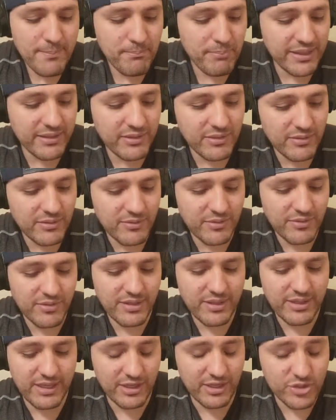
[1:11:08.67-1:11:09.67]
But
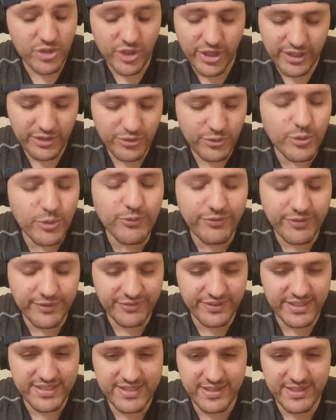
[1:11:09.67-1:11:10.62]
uh, sorry, two fifty